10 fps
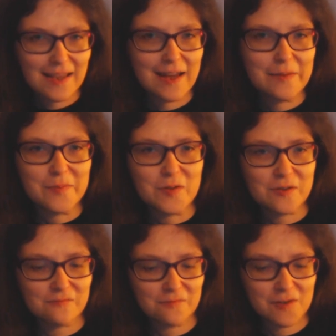and let him
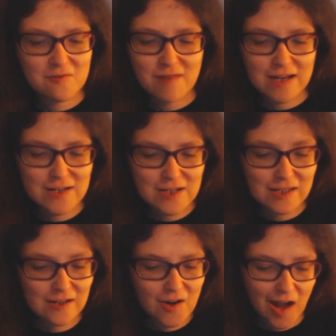just crash
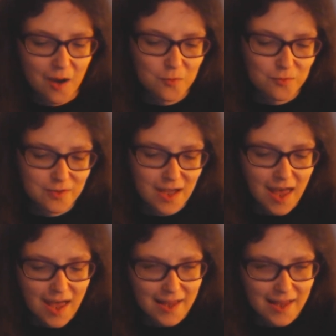to the ground.